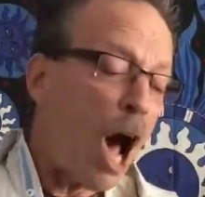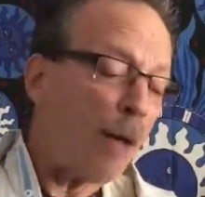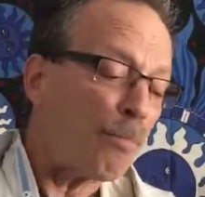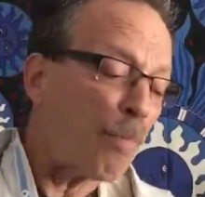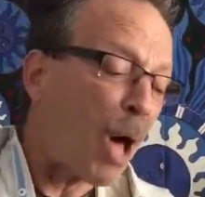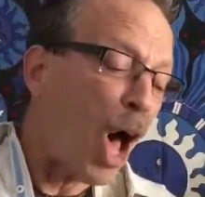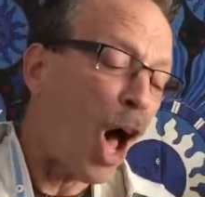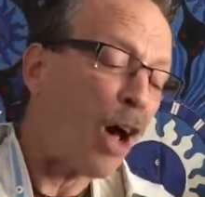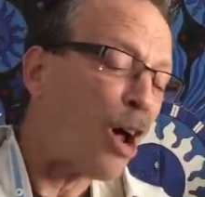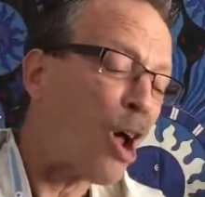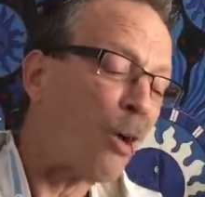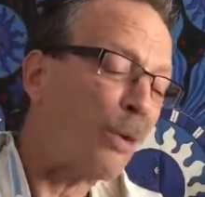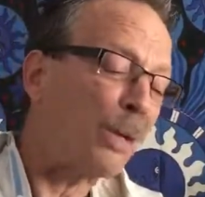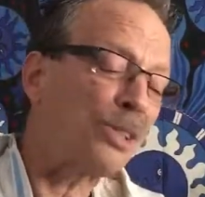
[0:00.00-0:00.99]
on
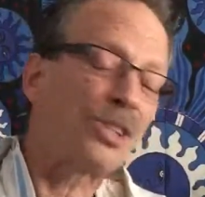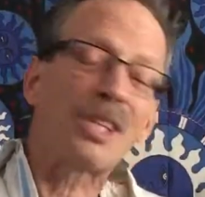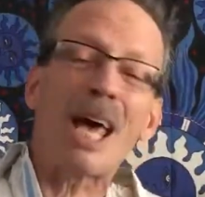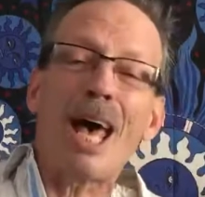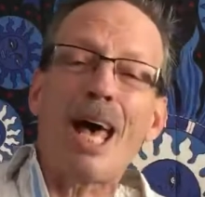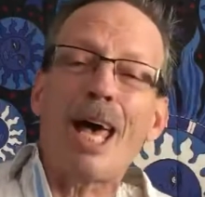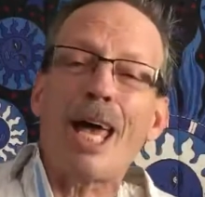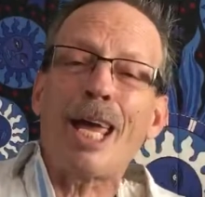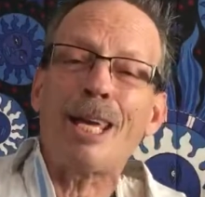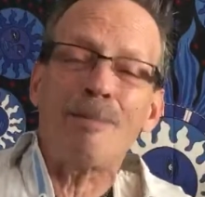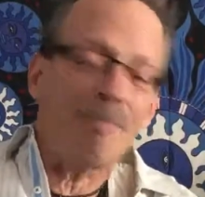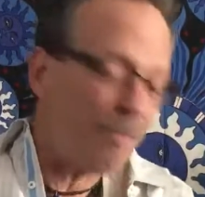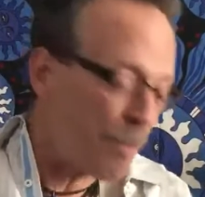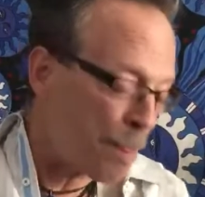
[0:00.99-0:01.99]
borrowed
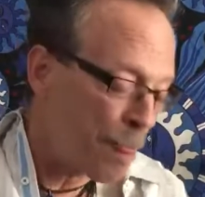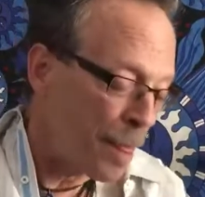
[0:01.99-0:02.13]
time.